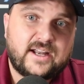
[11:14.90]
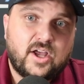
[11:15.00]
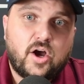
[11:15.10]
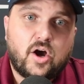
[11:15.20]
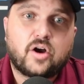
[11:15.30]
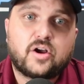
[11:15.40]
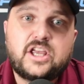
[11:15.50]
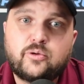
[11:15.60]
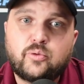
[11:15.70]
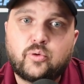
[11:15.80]
are
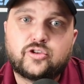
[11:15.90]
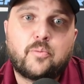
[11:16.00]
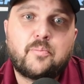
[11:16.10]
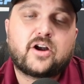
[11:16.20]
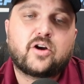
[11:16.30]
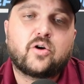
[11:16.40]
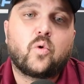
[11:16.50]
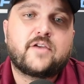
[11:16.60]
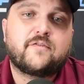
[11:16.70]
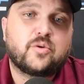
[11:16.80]
equal no matter
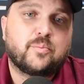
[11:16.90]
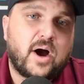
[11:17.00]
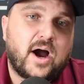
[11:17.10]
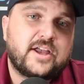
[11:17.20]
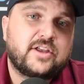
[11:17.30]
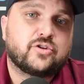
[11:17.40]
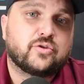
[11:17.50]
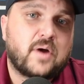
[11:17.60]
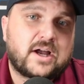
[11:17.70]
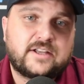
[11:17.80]
if you buy
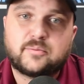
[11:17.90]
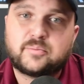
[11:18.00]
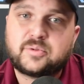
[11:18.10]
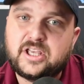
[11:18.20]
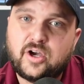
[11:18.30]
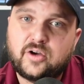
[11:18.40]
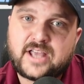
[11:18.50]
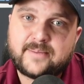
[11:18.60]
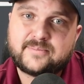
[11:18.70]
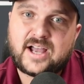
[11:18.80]
directly from
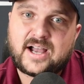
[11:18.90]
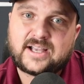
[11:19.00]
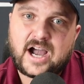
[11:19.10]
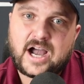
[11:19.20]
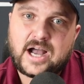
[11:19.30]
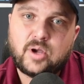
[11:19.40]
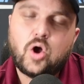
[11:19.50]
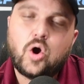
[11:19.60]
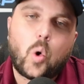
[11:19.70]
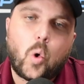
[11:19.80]
KecoTabs.com
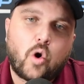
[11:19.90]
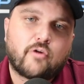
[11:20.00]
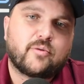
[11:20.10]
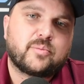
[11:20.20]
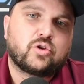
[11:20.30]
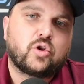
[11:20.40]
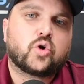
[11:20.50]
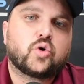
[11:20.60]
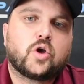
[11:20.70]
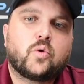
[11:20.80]
or from your
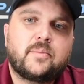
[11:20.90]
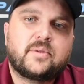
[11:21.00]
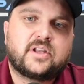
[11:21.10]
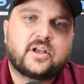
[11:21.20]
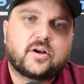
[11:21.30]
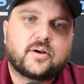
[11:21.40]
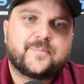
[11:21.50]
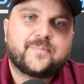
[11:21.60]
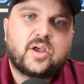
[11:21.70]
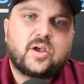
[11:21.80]
local equipment dealer.
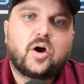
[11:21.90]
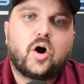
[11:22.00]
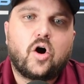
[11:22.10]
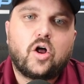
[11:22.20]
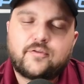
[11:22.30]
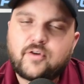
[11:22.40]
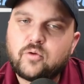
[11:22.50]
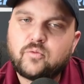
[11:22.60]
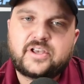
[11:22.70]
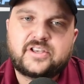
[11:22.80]
All of our
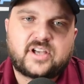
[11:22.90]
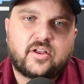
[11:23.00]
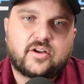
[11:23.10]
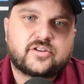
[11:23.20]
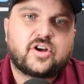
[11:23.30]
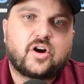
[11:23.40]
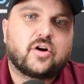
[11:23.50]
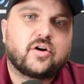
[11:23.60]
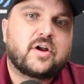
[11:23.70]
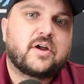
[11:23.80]
resellers
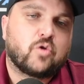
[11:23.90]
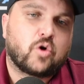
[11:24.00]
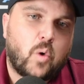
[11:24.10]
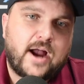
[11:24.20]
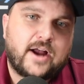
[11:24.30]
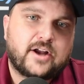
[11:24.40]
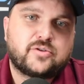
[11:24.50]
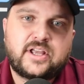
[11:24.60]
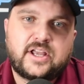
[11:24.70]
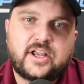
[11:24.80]
are required to
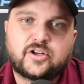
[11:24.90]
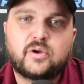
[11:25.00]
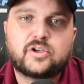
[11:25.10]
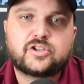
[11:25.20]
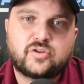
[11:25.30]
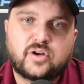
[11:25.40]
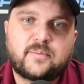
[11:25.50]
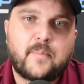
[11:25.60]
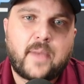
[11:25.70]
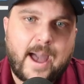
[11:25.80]
adhere to a strict
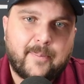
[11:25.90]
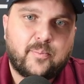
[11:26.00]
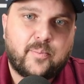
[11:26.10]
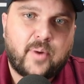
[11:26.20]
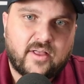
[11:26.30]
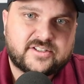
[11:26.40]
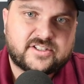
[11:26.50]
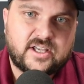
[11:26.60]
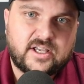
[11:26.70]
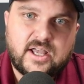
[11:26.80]
MAP
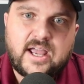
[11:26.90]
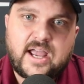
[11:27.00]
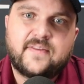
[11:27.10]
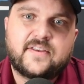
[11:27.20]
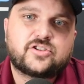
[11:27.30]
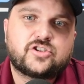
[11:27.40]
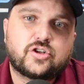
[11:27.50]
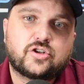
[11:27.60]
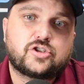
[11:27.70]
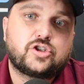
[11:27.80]
policy, and this
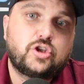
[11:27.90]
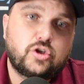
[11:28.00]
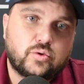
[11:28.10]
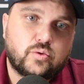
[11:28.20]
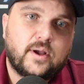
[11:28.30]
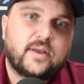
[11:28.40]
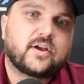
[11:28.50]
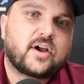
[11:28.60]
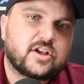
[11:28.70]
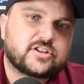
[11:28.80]
ensures you, the
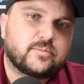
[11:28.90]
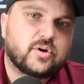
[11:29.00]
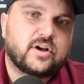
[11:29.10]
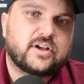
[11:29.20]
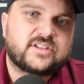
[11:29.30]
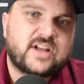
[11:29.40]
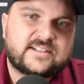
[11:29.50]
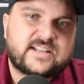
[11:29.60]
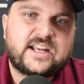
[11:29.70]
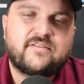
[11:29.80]
customer, is not
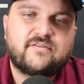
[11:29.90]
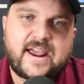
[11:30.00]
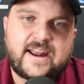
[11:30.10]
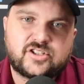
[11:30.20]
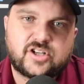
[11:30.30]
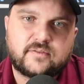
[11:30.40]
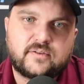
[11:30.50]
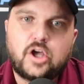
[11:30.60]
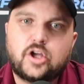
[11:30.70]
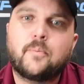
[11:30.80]
taken advantage of
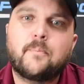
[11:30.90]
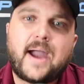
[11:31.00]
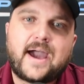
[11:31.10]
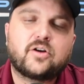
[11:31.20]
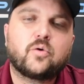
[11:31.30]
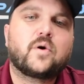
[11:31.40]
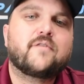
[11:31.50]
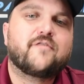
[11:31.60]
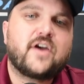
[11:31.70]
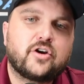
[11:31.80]
no matter what
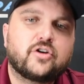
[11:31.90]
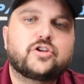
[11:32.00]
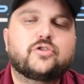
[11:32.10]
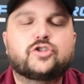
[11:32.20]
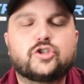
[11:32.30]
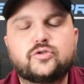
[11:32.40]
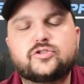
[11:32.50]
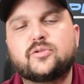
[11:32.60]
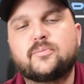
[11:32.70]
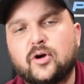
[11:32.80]
vendor you choose
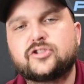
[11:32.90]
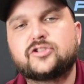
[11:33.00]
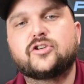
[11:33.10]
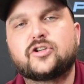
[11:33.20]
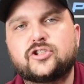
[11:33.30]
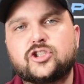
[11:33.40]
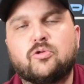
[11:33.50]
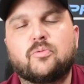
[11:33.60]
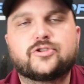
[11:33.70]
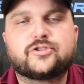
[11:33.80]
to purchase your
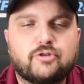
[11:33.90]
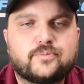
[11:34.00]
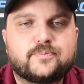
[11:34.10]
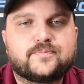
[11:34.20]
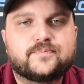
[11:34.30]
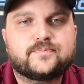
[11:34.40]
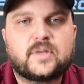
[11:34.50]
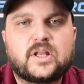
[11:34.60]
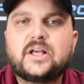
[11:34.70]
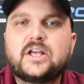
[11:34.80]
consumables through.
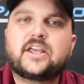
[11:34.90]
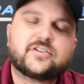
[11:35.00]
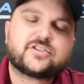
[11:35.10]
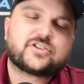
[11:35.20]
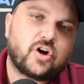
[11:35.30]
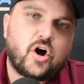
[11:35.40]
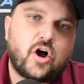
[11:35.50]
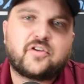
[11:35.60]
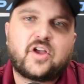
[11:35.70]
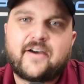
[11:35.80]
Give us a call if
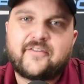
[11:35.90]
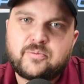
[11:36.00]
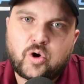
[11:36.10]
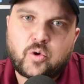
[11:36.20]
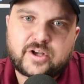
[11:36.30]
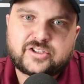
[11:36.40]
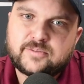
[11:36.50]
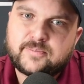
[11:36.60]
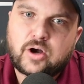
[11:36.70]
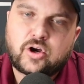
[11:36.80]
you have any more questions
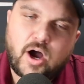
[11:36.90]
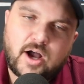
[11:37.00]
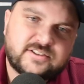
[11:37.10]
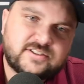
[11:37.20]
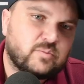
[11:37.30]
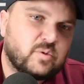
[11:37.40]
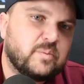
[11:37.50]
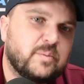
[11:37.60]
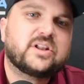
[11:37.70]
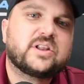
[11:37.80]
about costs, and we'd
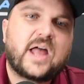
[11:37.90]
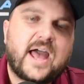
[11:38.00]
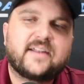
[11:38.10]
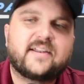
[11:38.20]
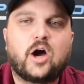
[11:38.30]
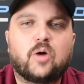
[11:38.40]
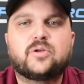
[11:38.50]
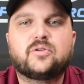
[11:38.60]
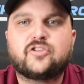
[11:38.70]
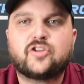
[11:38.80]
be glad to help you
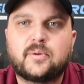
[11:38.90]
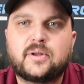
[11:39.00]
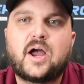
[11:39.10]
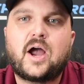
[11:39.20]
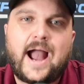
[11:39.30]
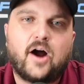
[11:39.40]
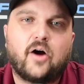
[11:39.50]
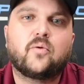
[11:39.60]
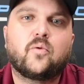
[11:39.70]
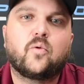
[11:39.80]
determine
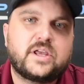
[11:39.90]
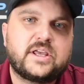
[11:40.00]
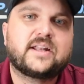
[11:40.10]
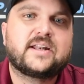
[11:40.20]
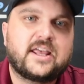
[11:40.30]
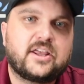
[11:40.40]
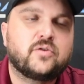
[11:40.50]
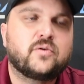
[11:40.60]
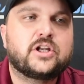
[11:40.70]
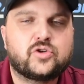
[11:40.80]
how we can get you
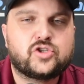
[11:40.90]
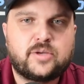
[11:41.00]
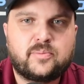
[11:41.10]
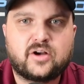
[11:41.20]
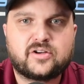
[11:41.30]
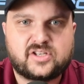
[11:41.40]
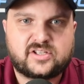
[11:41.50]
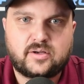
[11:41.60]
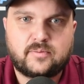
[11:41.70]
into a GPR system